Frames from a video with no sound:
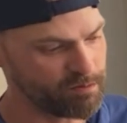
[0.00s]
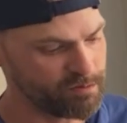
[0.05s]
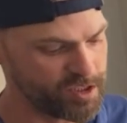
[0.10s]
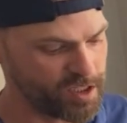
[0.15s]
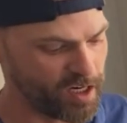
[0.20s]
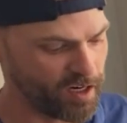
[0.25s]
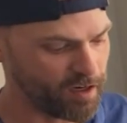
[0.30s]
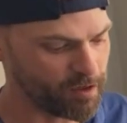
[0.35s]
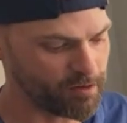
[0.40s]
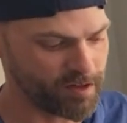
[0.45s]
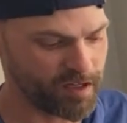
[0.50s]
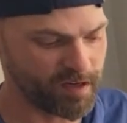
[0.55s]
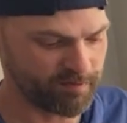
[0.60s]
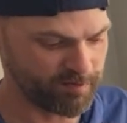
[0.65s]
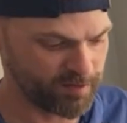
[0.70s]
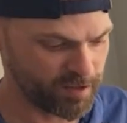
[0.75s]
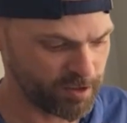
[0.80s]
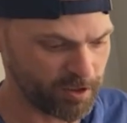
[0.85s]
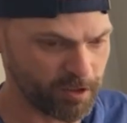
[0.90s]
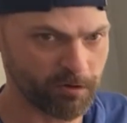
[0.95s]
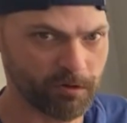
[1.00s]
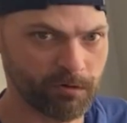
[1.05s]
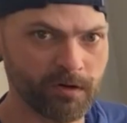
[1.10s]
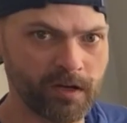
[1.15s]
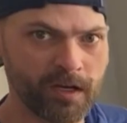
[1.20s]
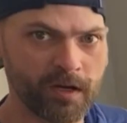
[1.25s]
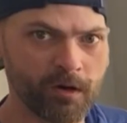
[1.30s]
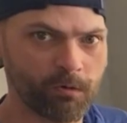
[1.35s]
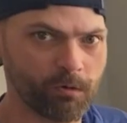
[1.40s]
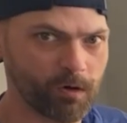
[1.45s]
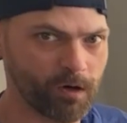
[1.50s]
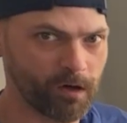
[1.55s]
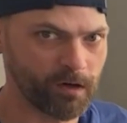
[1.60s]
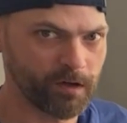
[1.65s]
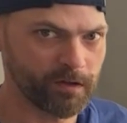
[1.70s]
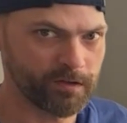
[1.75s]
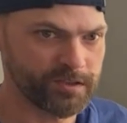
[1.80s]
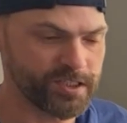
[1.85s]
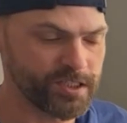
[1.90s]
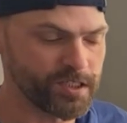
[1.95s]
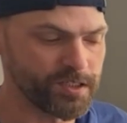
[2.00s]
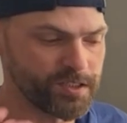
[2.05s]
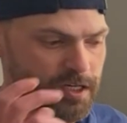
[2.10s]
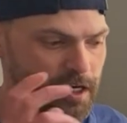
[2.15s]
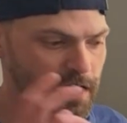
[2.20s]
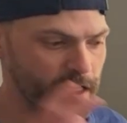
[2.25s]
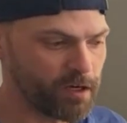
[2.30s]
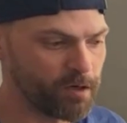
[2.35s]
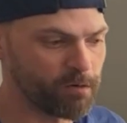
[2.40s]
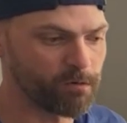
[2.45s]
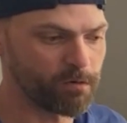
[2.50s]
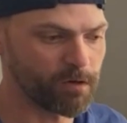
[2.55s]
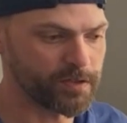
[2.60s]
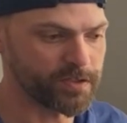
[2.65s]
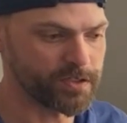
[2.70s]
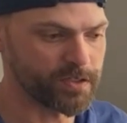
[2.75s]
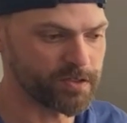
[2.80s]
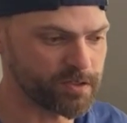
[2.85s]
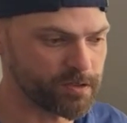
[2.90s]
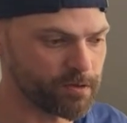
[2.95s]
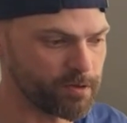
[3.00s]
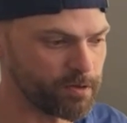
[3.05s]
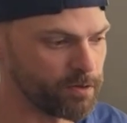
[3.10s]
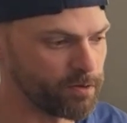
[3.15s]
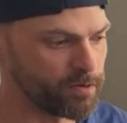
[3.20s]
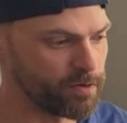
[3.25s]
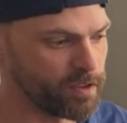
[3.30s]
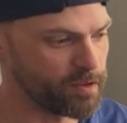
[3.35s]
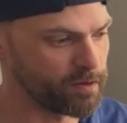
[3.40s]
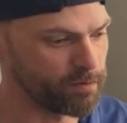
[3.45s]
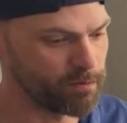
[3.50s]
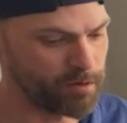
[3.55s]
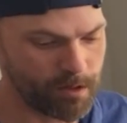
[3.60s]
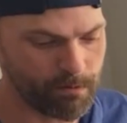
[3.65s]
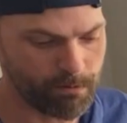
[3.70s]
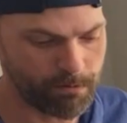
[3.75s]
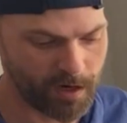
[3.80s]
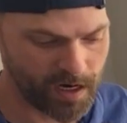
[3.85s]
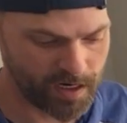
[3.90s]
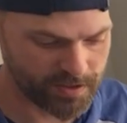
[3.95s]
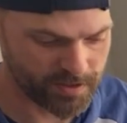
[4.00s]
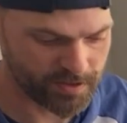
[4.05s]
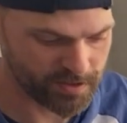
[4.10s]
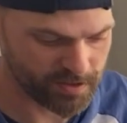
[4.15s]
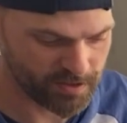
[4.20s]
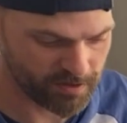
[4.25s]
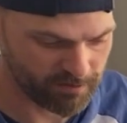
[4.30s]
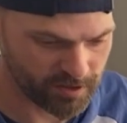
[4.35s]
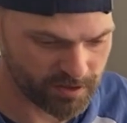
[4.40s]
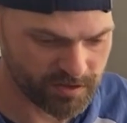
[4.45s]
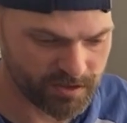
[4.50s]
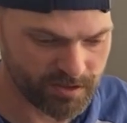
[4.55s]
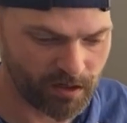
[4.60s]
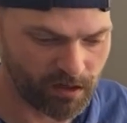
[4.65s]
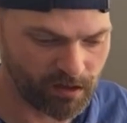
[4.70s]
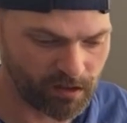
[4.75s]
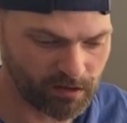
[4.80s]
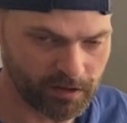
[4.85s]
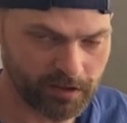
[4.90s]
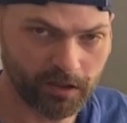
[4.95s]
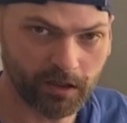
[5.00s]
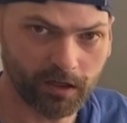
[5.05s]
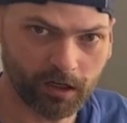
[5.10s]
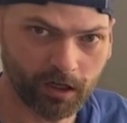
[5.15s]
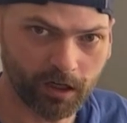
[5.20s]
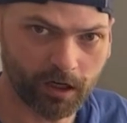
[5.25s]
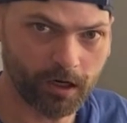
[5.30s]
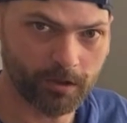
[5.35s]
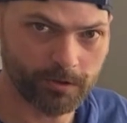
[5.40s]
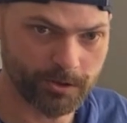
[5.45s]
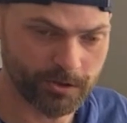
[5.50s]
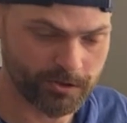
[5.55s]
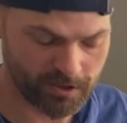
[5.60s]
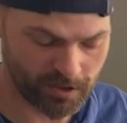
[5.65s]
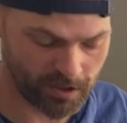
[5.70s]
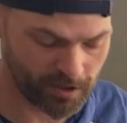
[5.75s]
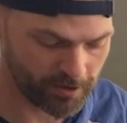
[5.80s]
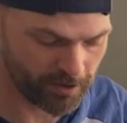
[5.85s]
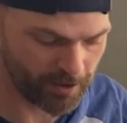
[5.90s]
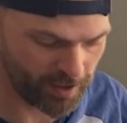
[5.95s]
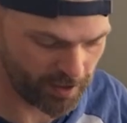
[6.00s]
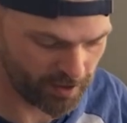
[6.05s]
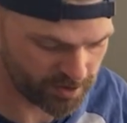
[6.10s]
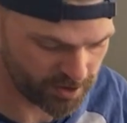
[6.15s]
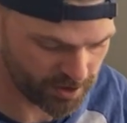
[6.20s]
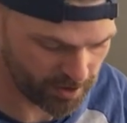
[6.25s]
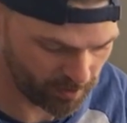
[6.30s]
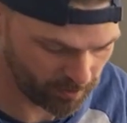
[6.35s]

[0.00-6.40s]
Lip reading: Check out that video where DJ runs us through the process of installing a cartridge on your head